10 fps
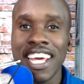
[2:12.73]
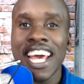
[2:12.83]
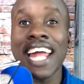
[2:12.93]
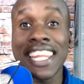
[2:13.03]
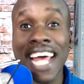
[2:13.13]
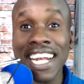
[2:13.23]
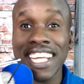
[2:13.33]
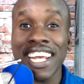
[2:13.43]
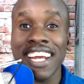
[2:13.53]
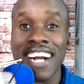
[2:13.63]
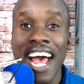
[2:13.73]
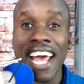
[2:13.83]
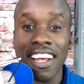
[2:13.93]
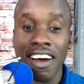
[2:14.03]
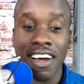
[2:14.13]
and that gear
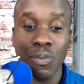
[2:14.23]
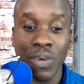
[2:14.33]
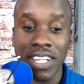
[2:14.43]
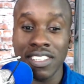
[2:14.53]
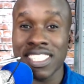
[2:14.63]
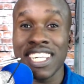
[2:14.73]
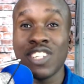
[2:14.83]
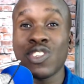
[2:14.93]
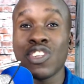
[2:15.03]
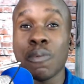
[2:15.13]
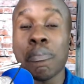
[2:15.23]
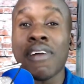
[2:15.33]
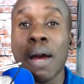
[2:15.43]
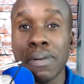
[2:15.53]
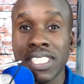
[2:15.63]
icon will take you to the
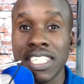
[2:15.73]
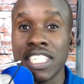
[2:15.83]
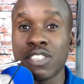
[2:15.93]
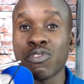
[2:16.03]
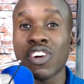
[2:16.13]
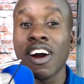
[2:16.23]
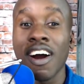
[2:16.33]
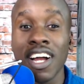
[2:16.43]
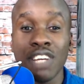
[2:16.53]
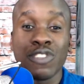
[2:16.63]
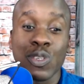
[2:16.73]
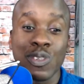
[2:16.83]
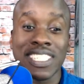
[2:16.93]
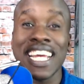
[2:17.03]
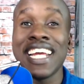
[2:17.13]
properties for all of those
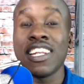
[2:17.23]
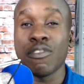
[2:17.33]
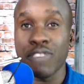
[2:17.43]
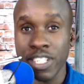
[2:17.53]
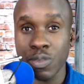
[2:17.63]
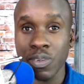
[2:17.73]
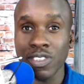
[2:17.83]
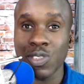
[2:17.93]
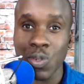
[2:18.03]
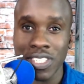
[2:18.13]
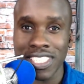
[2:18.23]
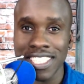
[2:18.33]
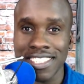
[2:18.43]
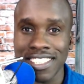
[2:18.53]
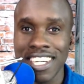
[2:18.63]
individual
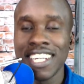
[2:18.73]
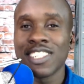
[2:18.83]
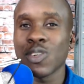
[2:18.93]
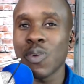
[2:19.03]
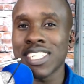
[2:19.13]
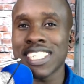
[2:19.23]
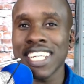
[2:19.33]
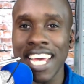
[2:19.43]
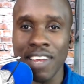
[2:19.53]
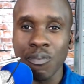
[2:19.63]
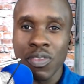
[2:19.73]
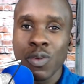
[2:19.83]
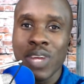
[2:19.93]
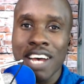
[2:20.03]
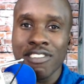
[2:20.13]
sources. So once again, we
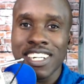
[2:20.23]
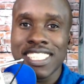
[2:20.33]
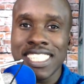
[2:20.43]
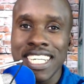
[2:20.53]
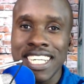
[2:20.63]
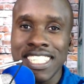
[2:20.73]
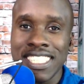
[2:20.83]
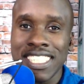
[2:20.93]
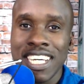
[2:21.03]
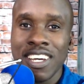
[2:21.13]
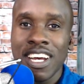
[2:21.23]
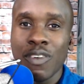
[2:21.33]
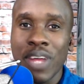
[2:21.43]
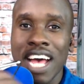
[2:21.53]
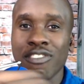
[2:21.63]
have our scenes and we
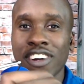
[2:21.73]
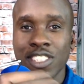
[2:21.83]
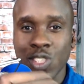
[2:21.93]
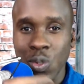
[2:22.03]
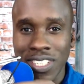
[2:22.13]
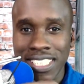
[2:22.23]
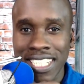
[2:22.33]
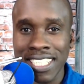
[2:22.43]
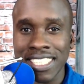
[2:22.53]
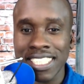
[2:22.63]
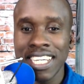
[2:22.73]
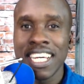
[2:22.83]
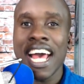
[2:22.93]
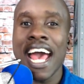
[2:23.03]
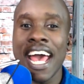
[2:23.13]
have our sources,
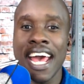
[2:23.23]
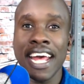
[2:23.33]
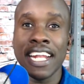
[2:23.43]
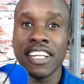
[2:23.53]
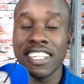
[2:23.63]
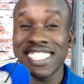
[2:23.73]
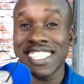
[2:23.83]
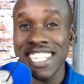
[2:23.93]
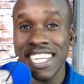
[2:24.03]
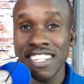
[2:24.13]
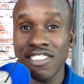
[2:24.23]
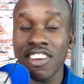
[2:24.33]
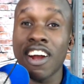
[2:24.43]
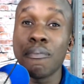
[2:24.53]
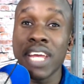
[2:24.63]
and the scenes are
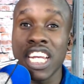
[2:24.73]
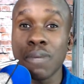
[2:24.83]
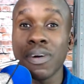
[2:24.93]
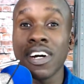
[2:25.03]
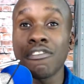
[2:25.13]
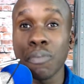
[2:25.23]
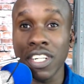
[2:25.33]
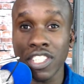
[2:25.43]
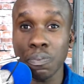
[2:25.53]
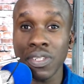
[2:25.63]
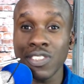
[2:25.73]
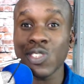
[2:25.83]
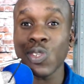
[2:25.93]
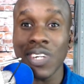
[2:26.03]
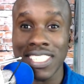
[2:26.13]
made up of multiple
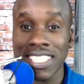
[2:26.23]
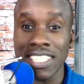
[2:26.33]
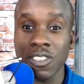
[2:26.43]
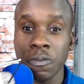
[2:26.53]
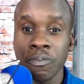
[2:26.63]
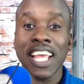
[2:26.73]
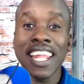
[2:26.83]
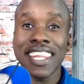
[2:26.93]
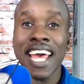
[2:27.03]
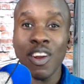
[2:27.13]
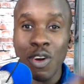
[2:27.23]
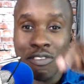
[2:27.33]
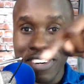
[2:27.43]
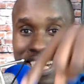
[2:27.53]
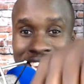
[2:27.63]
sources. And then
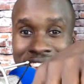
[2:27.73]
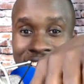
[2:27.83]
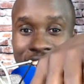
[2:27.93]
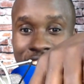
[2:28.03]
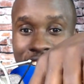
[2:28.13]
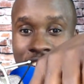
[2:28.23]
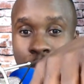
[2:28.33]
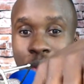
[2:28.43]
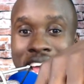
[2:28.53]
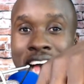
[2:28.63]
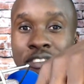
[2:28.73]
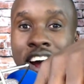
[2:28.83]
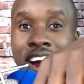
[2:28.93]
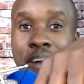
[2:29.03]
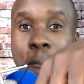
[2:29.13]
over here, we have
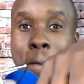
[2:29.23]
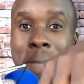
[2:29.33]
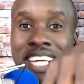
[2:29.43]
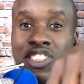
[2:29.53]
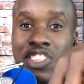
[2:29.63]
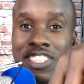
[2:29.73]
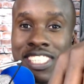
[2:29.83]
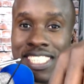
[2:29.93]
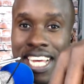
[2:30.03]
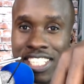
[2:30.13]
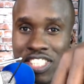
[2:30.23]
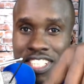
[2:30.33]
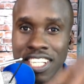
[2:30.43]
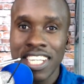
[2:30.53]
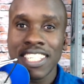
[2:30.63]
our mixer
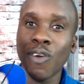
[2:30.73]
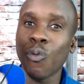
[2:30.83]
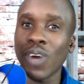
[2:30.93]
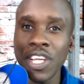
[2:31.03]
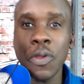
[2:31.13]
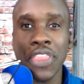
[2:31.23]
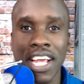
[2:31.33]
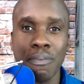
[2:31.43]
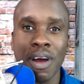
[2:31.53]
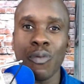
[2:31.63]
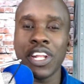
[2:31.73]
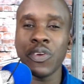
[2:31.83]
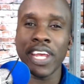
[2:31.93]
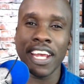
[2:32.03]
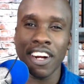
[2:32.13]
section. Now, what do you think about
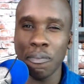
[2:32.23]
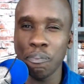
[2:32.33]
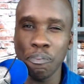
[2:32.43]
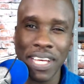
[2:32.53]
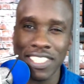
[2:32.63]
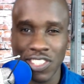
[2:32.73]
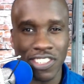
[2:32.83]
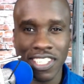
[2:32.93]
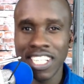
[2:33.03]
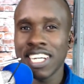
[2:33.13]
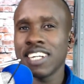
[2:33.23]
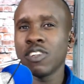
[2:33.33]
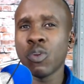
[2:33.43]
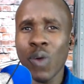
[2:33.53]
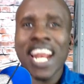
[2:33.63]
when you hear mixer?
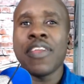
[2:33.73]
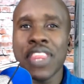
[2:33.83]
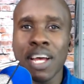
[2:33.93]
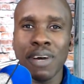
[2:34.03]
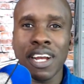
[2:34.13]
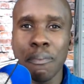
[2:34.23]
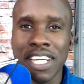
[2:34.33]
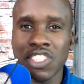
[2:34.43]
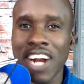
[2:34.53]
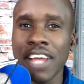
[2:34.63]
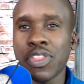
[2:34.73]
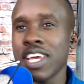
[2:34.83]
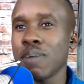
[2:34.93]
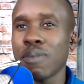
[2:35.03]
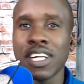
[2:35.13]
When I think about a mixer, I
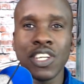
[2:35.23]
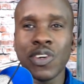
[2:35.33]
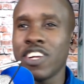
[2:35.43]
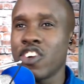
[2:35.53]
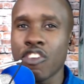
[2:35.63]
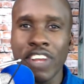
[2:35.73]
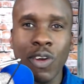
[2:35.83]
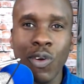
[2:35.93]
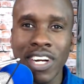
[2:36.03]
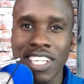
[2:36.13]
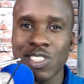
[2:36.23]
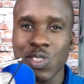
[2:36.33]
think about, you know, you're in a recording